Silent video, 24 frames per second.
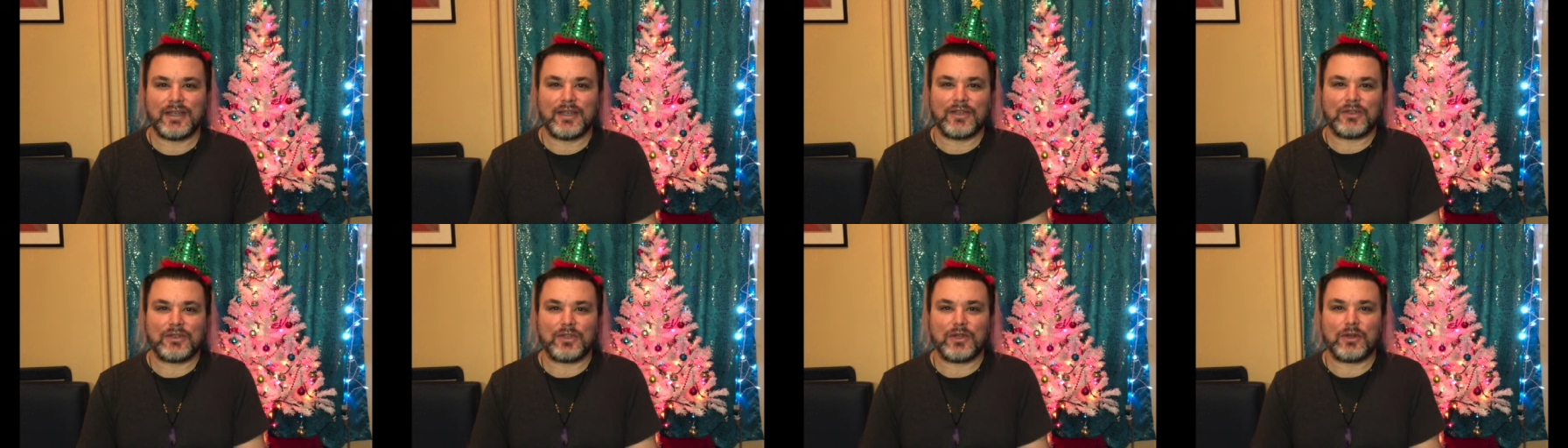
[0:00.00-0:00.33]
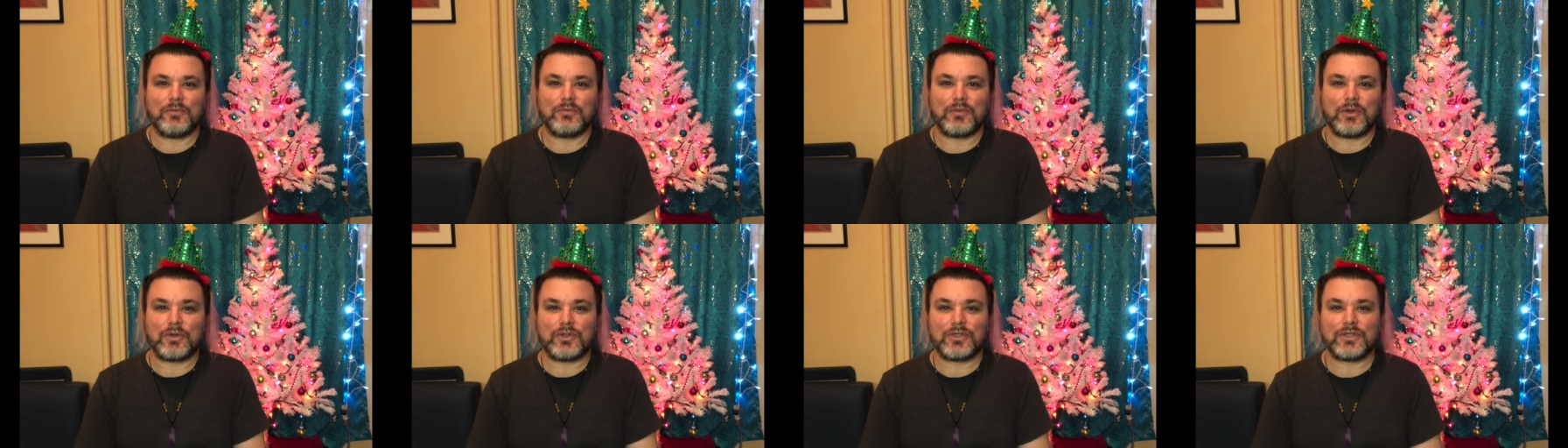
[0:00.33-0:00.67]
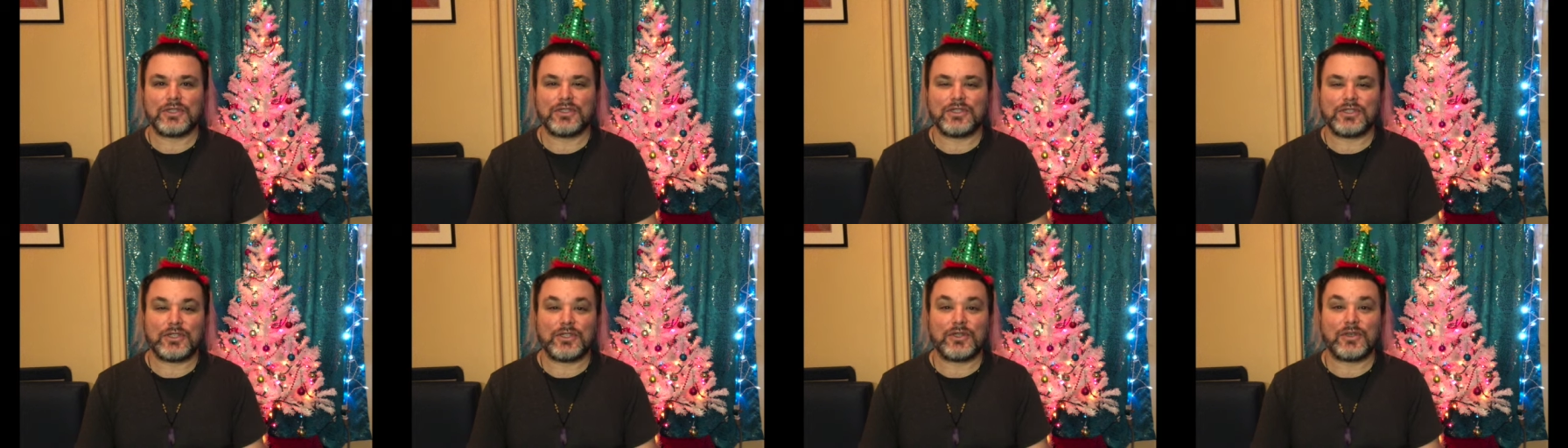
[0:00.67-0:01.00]
out there and
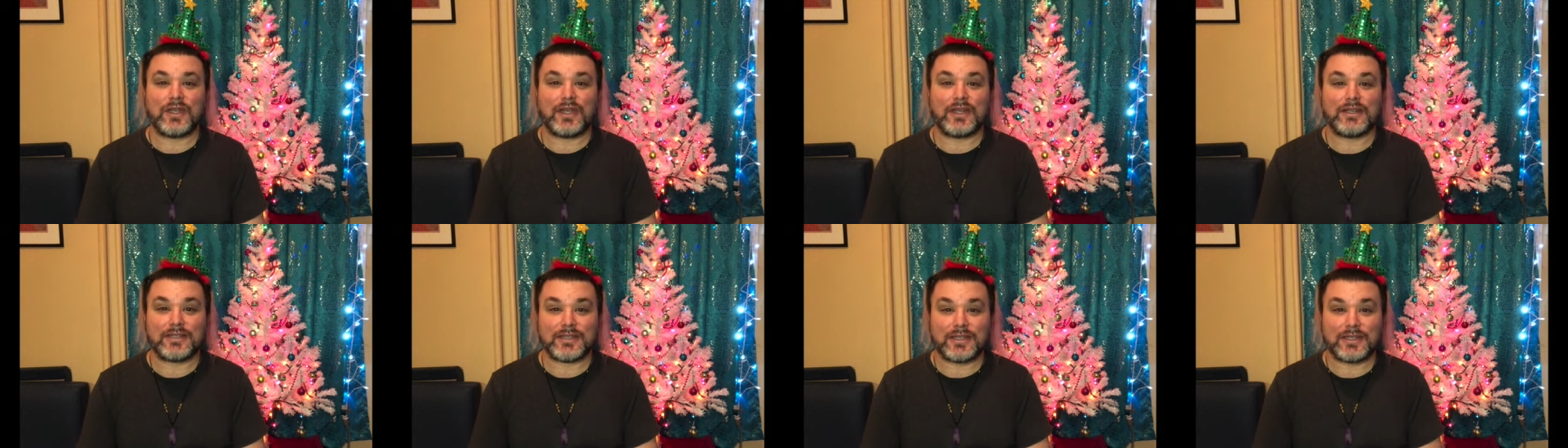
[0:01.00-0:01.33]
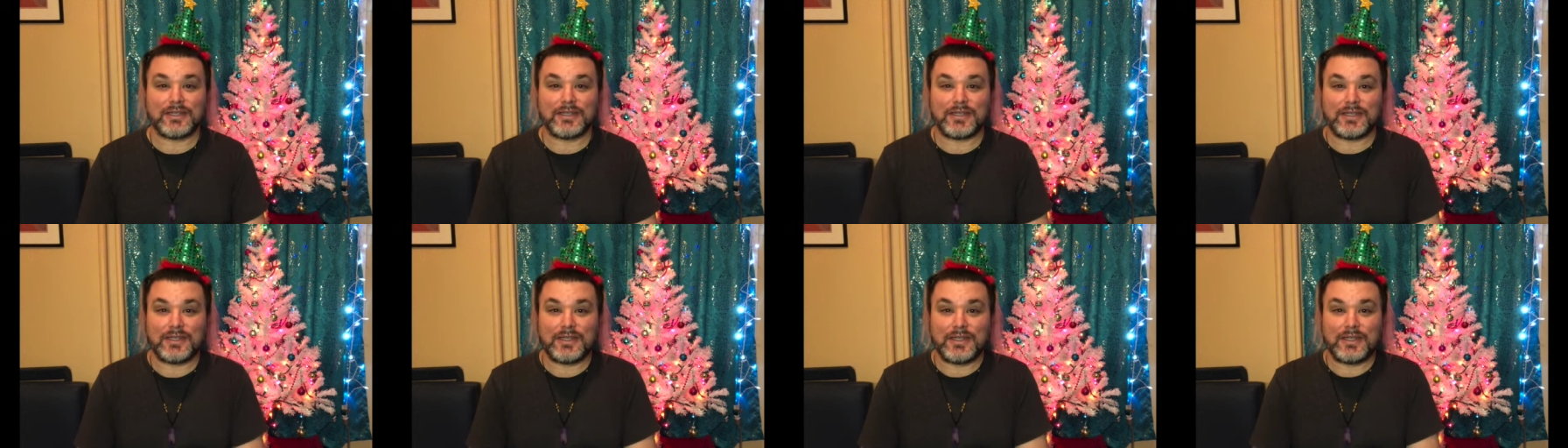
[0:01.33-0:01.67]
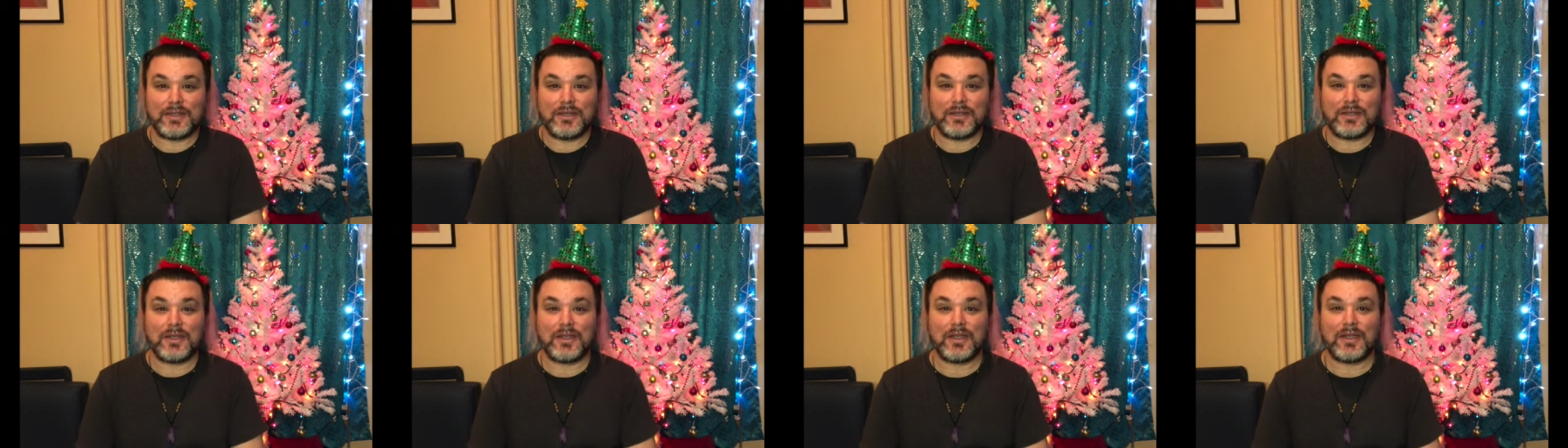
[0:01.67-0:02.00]
posted so you guys can
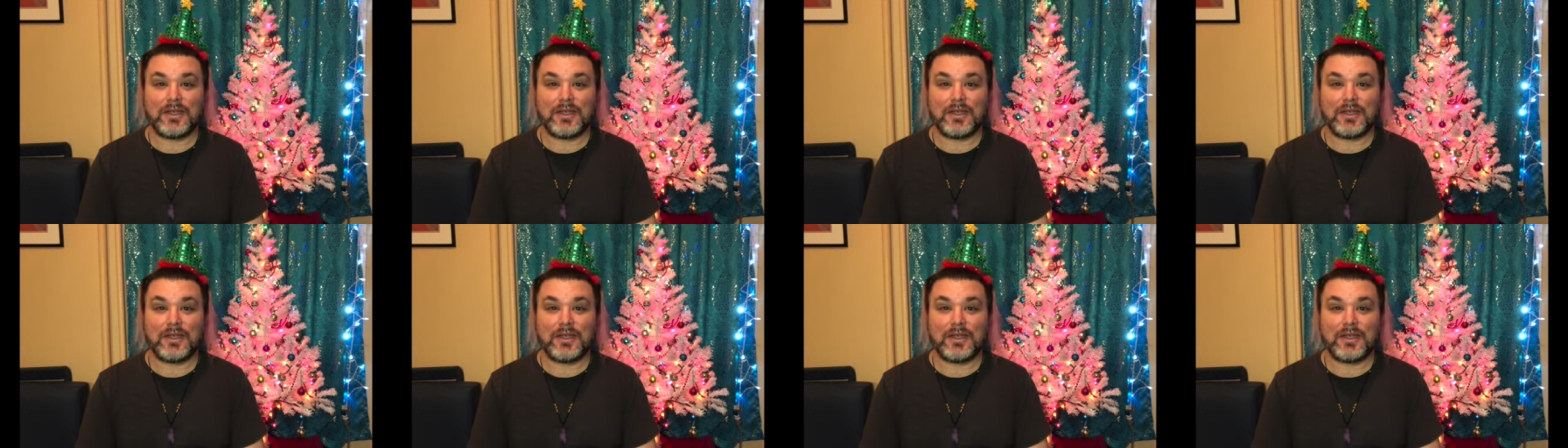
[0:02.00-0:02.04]
see